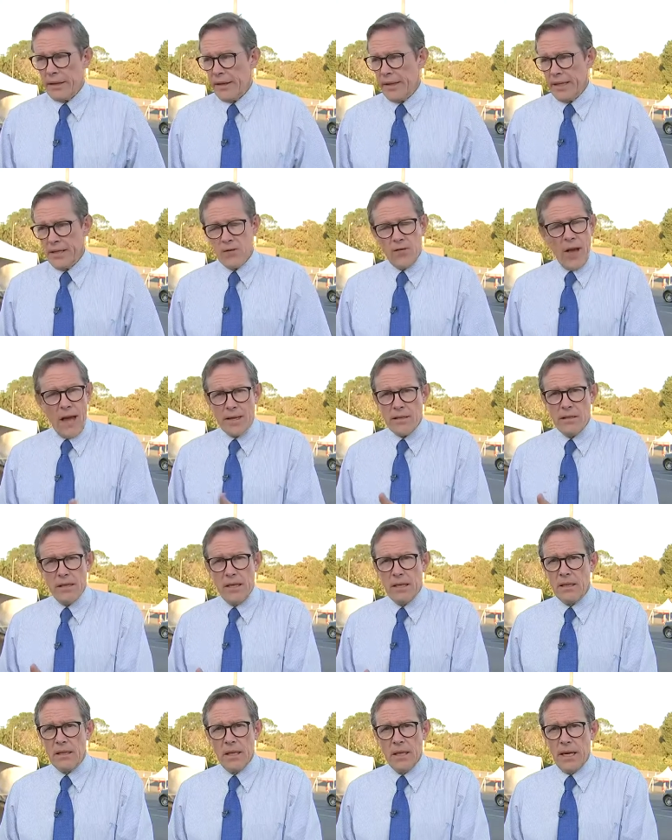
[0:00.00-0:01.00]
And these
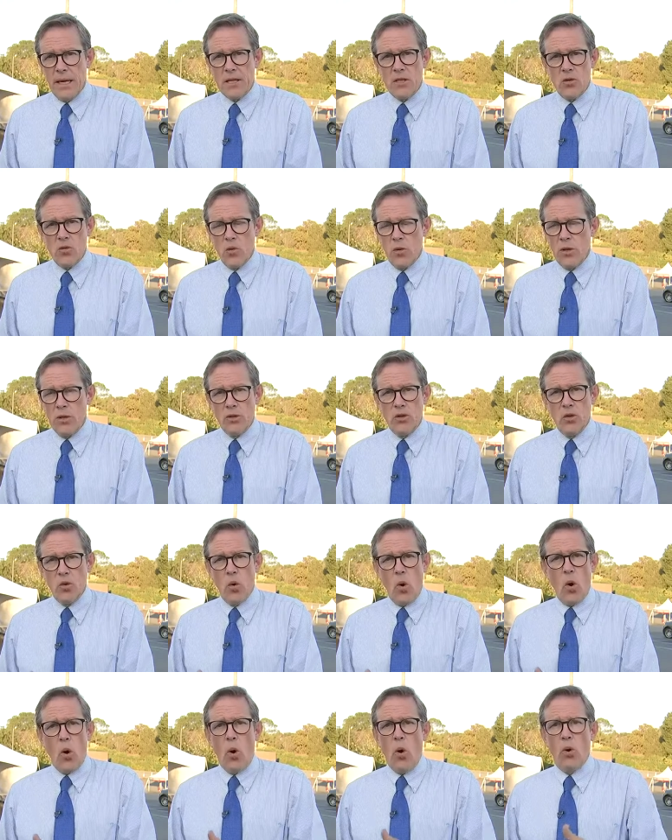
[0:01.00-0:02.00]
vaccine clinics will
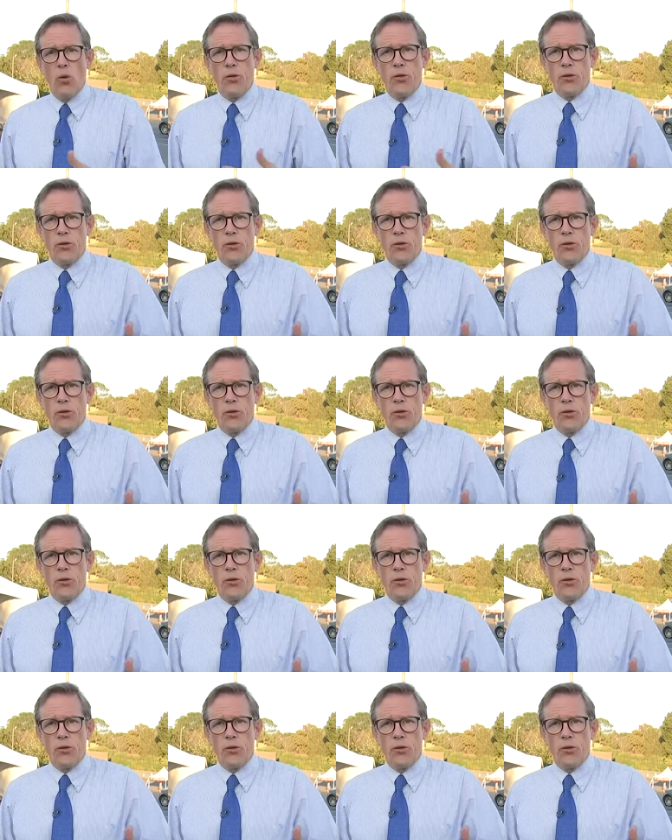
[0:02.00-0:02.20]
do all